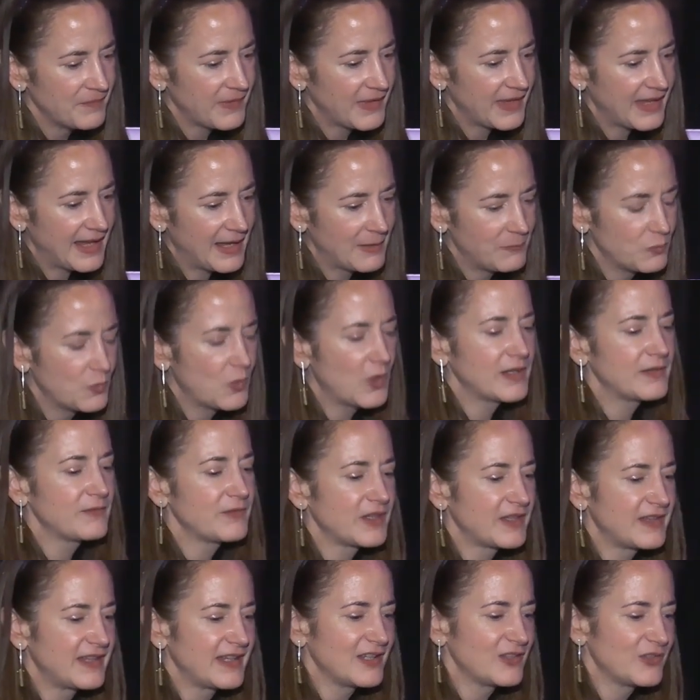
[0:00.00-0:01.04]
one of the
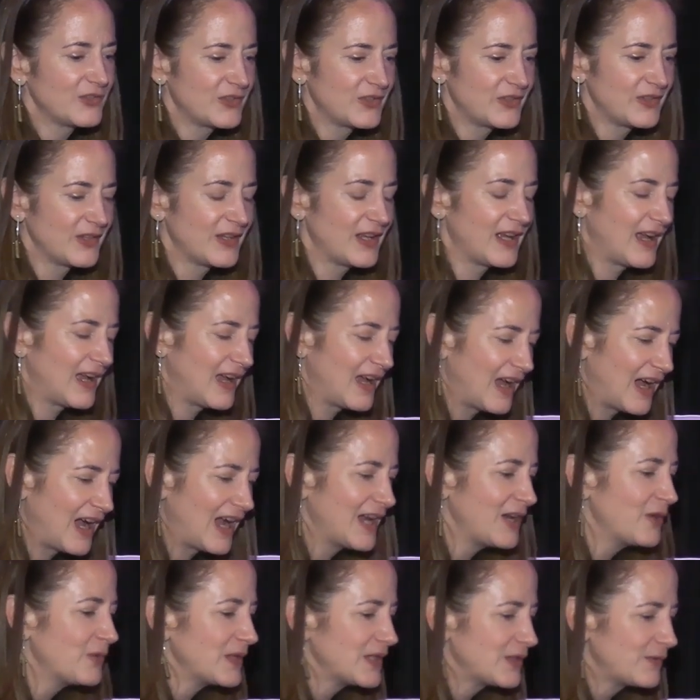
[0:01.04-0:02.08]
things I
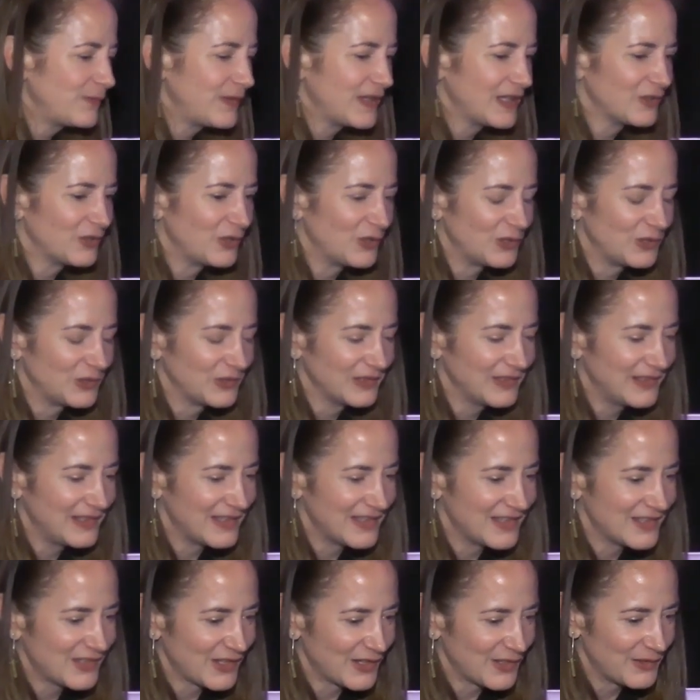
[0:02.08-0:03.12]
always feel
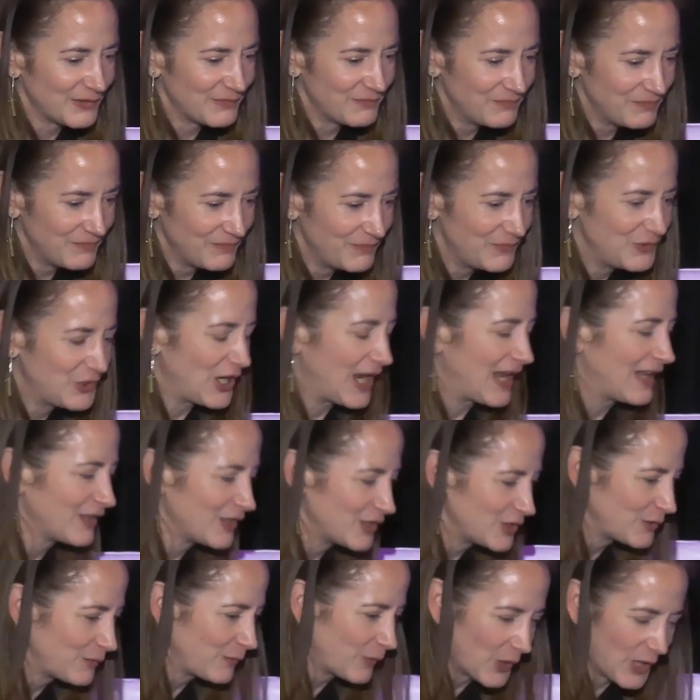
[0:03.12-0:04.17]
is a
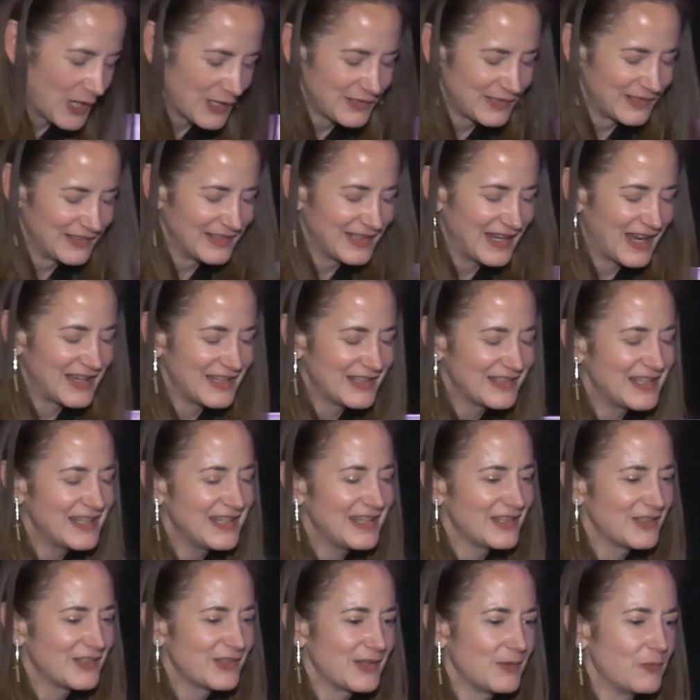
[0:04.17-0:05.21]
challenge for us in the IC
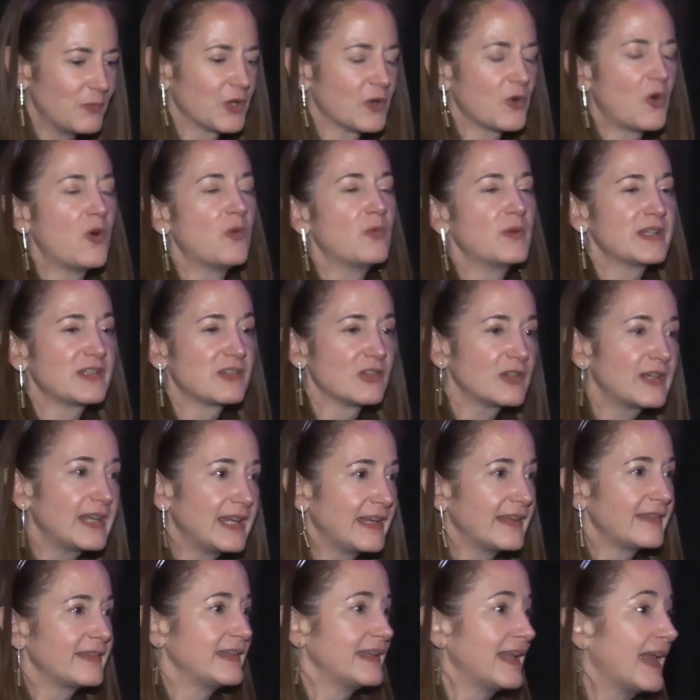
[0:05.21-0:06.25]
is that we're always looking
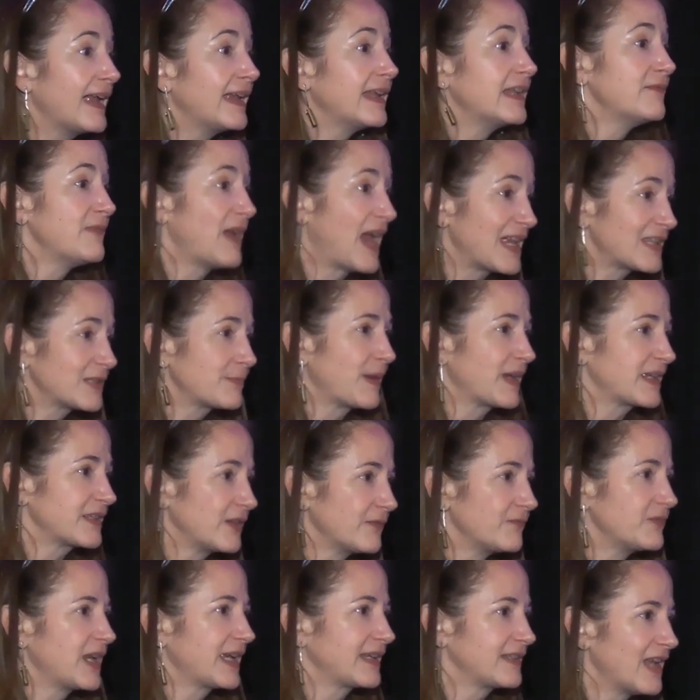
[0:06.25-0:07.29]
at the negative aspects of
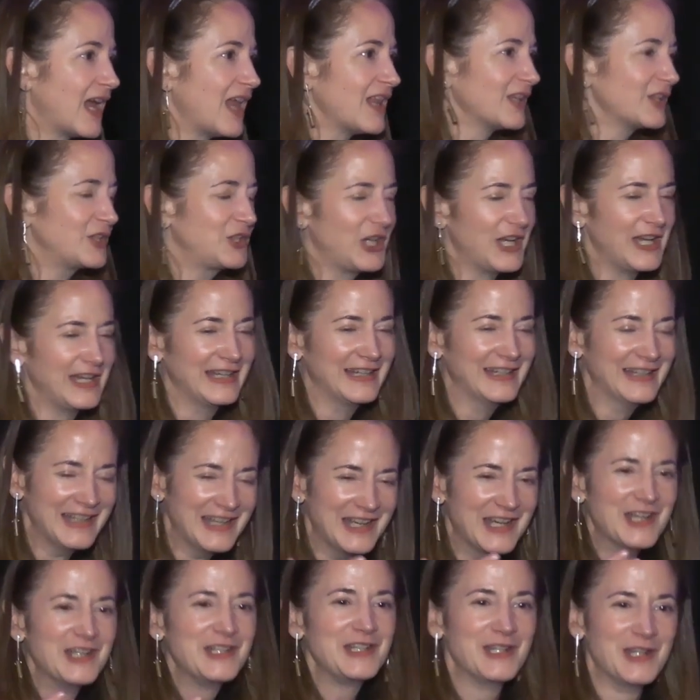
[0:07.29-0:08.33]
technology.
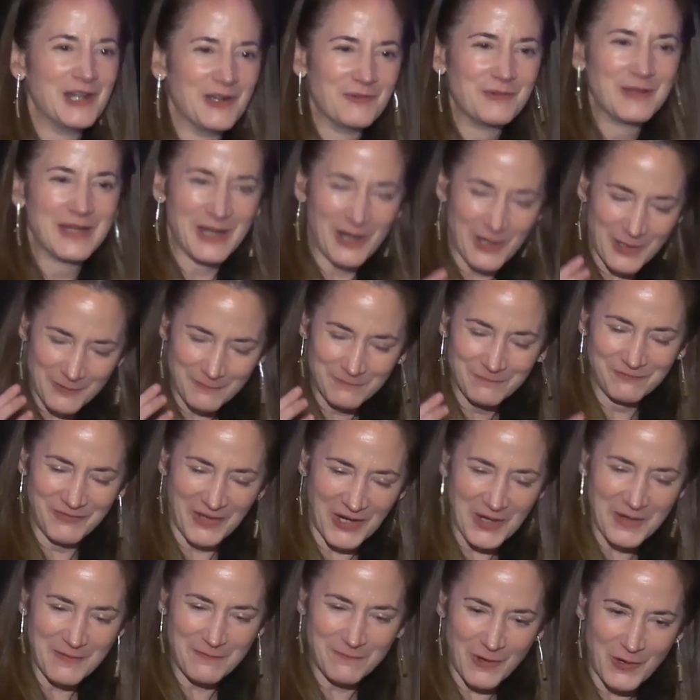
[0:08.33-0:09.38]
You know, we are
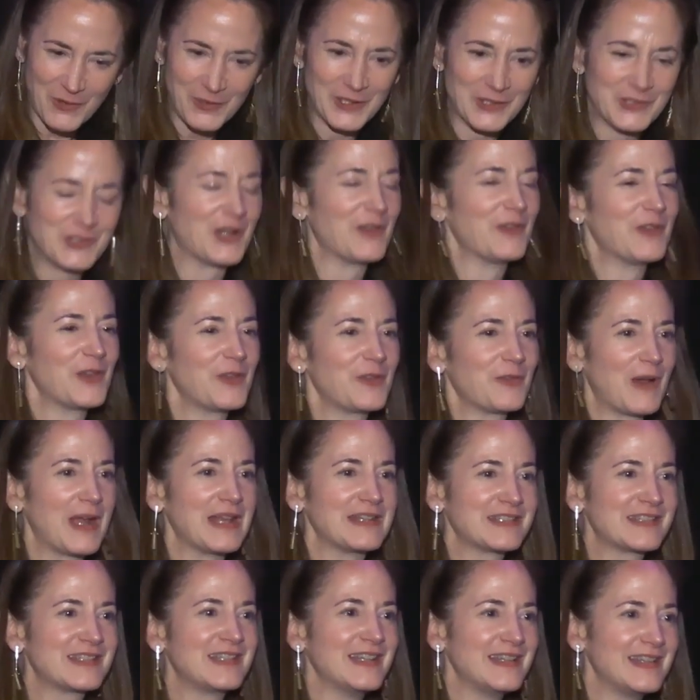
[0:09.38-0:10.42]
very focused on the threats
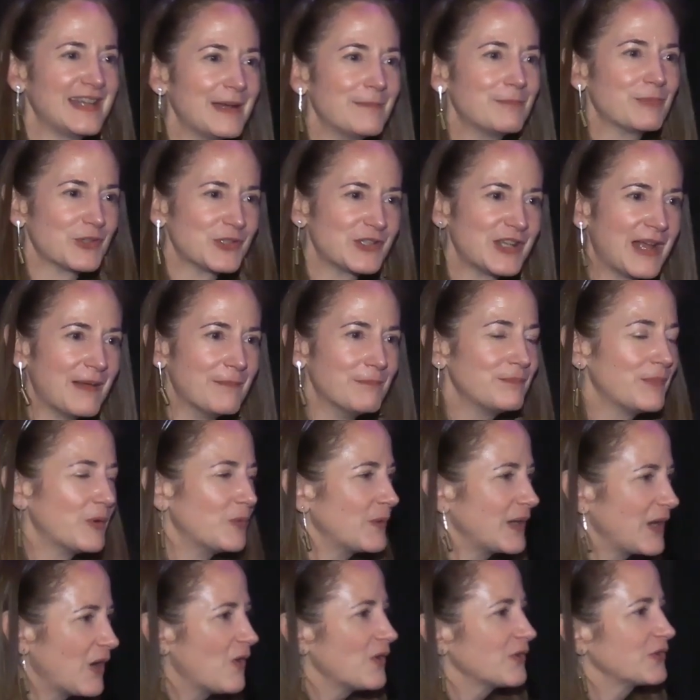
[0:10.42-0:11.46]
that they present, but
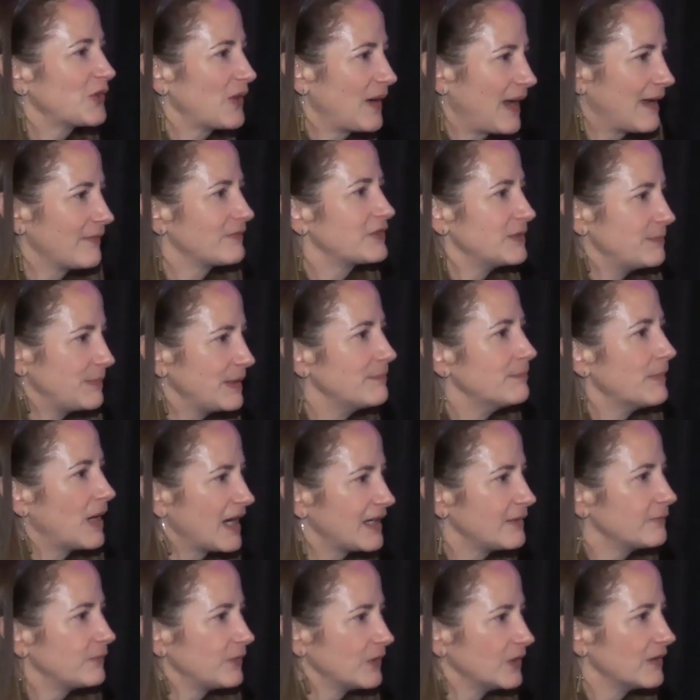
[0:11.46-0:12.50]
we also have to be
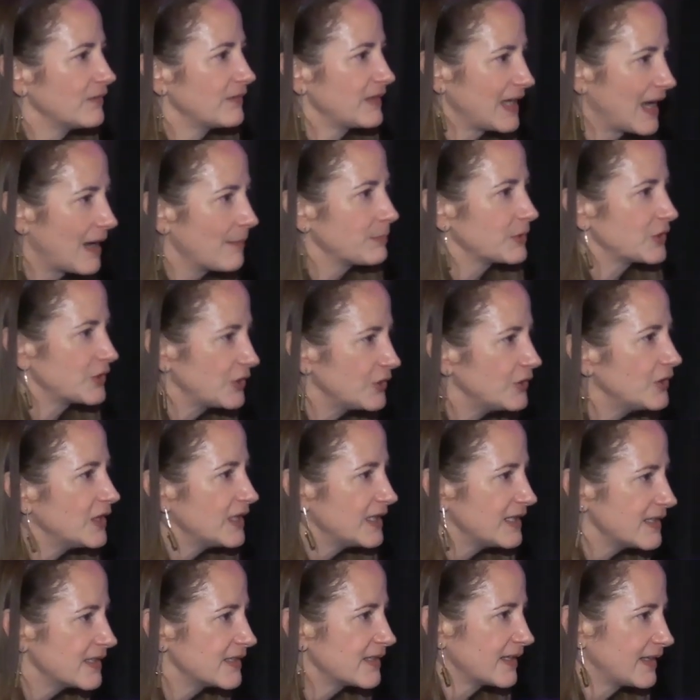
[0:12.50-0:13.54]
mindful of the
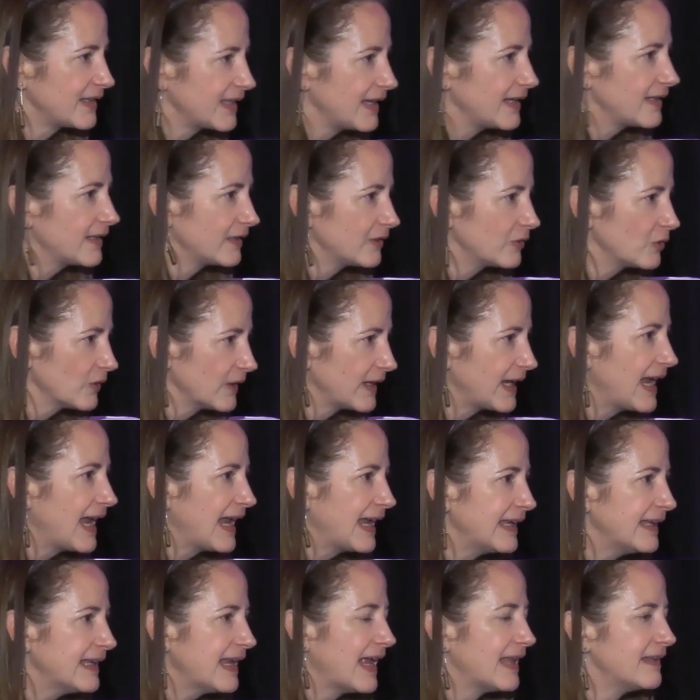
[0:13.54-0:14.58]
opportunities that they can
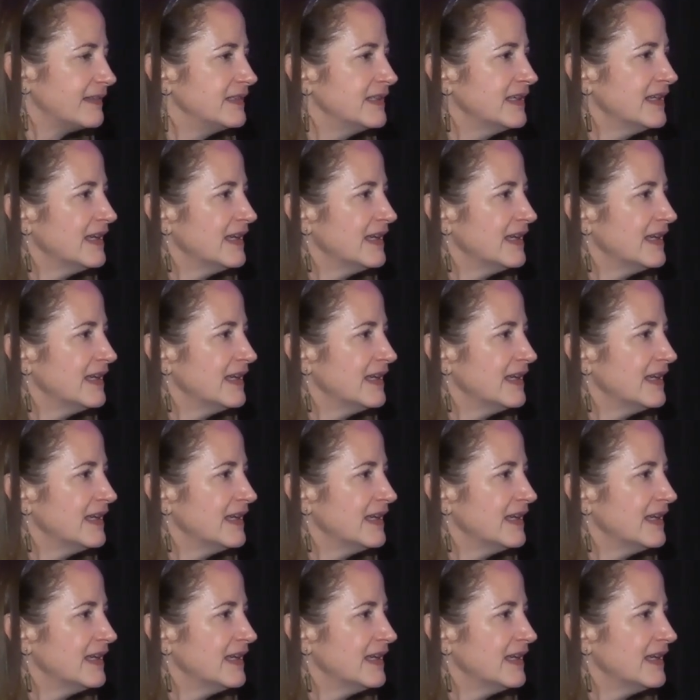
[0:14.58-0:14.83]
create, and